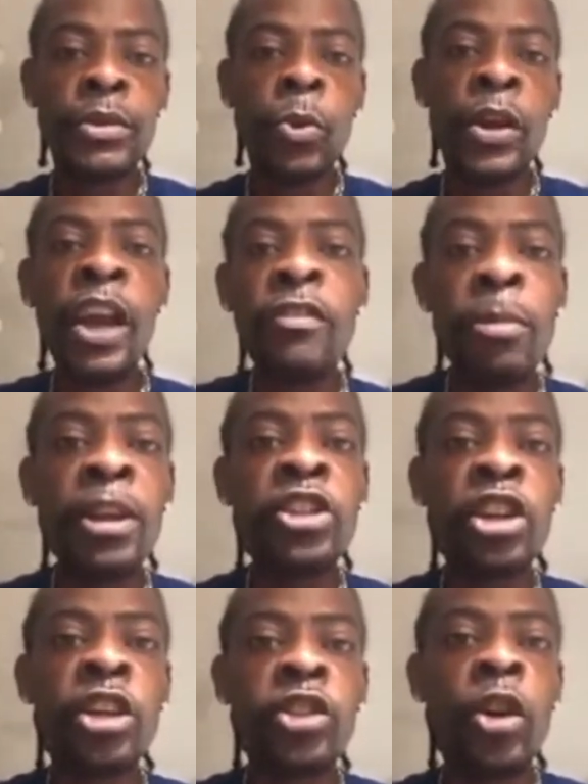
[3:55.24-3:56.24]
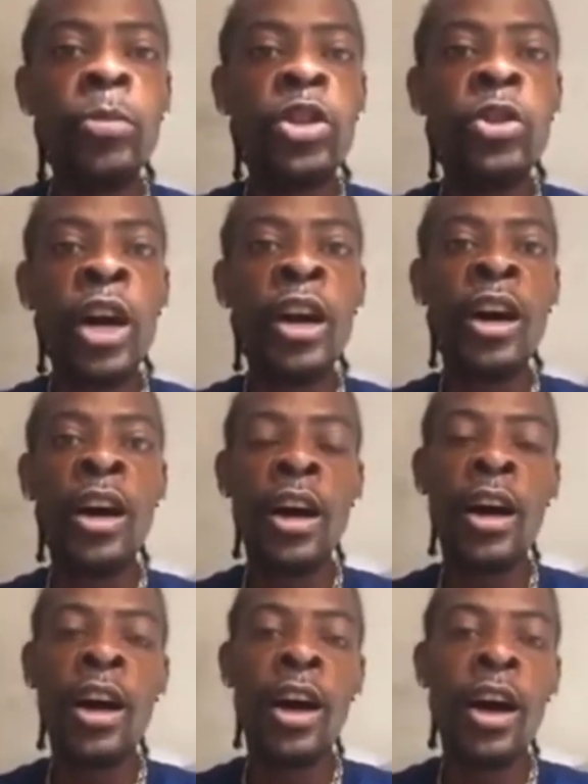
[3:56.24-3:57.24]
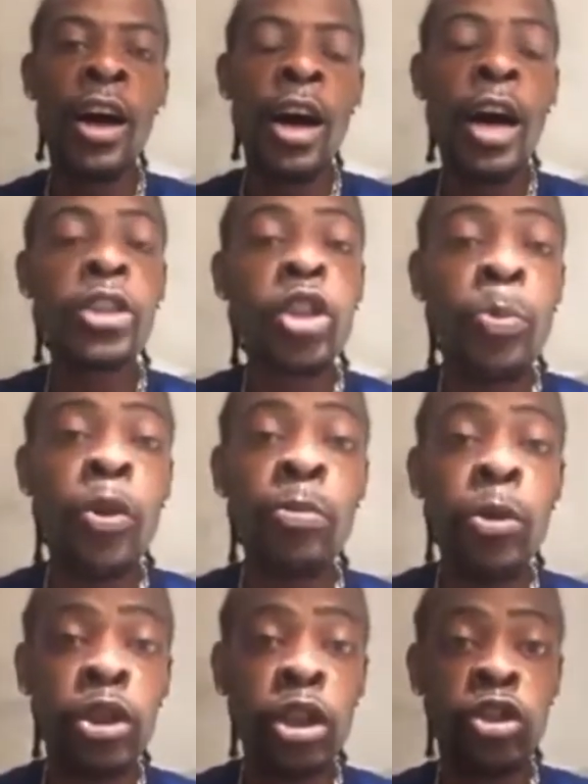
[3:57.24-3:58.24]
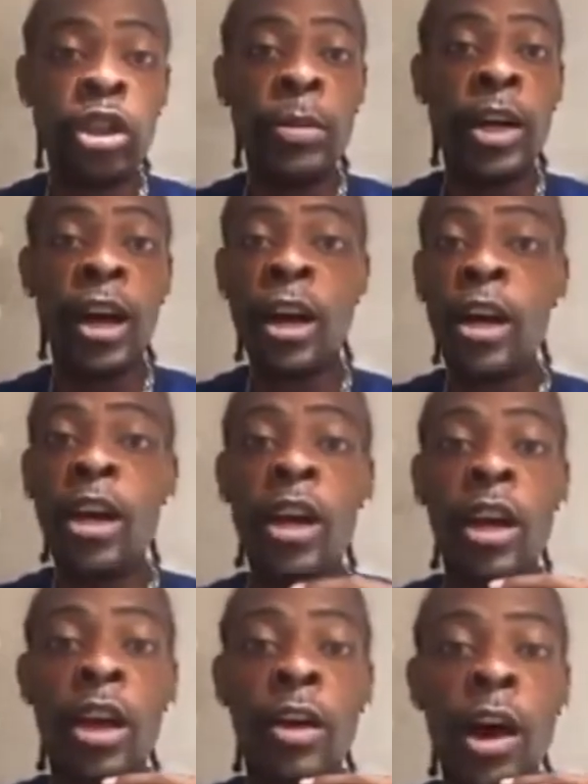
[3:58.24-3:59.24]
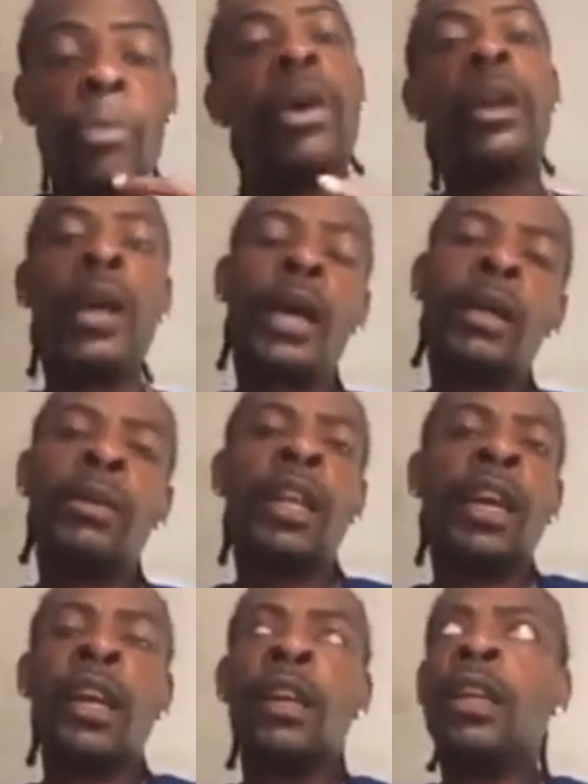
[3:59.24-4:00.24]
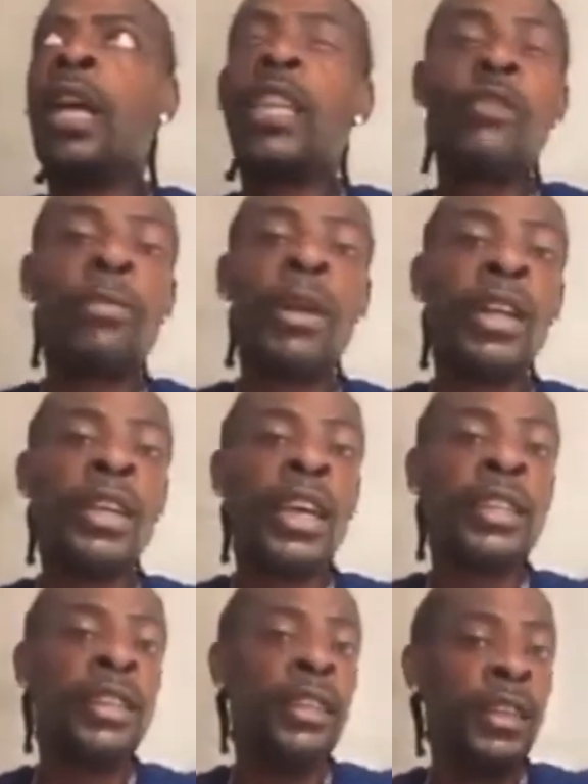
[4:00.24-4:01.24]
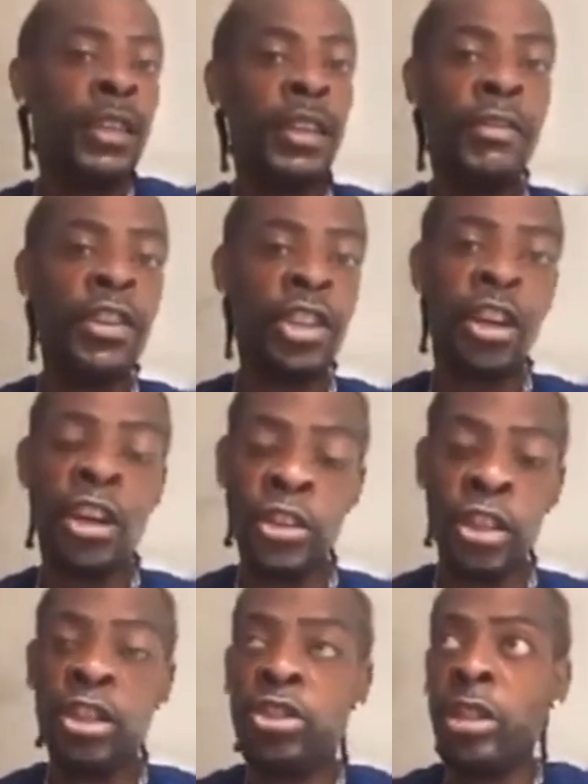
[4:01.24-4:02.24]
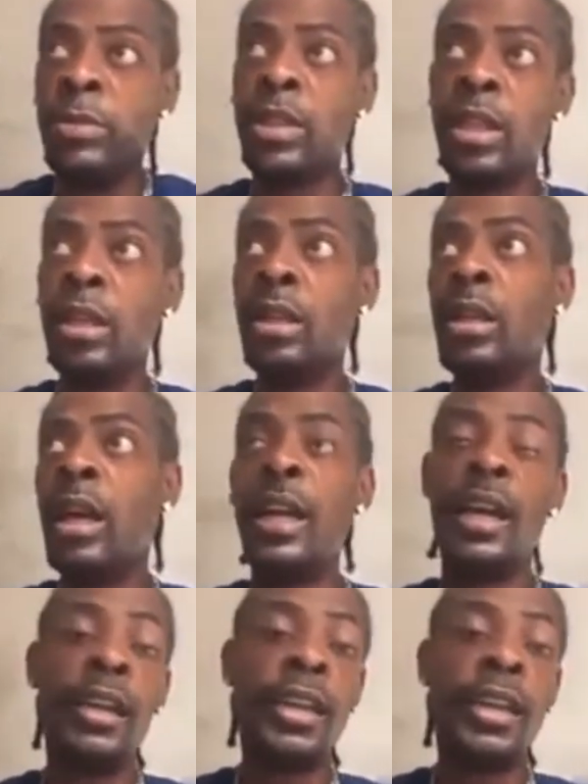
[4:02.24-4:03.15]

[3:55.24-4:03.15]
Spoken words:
When everybody should have just come to and support Buju Dream, cause then again, not everybody can see the vision or see the dream still, and I